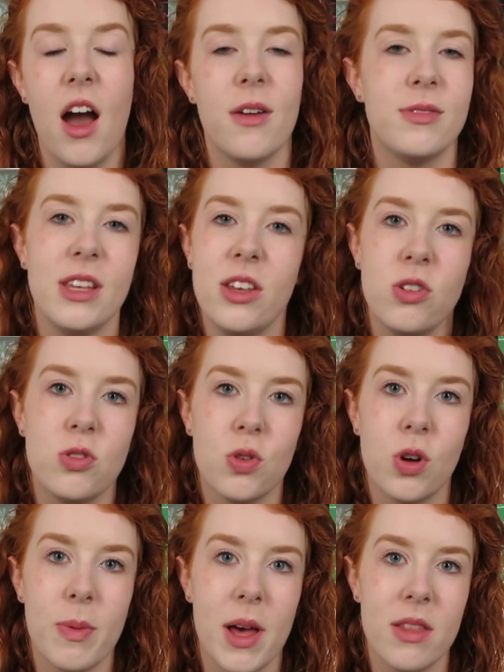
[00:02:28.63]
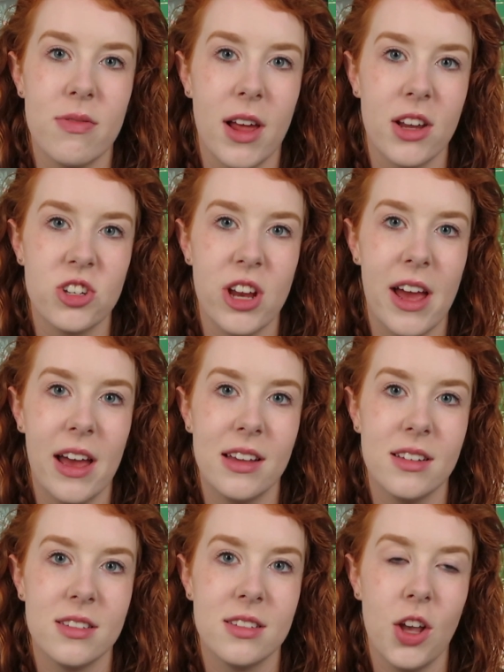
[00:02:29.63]
I've seen you talk about The Flatshare
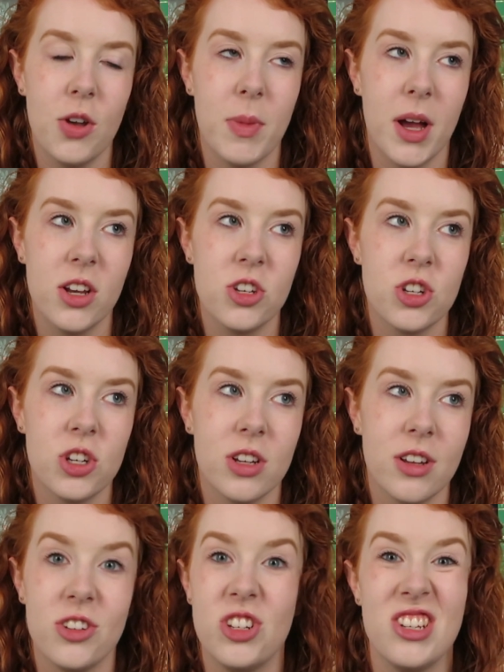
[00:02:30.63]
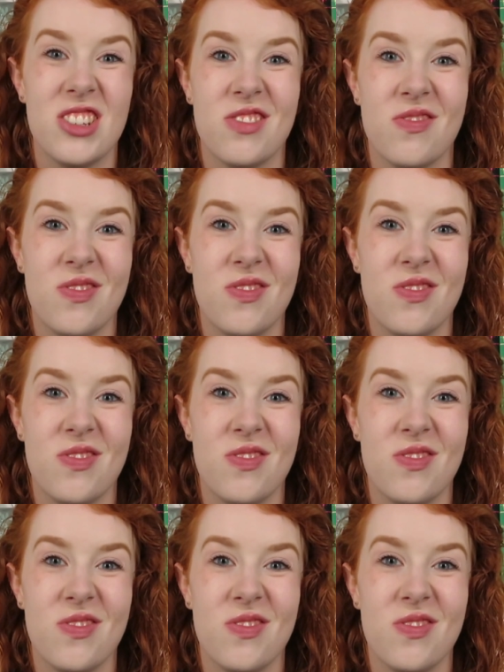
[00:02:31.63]
so much, and she's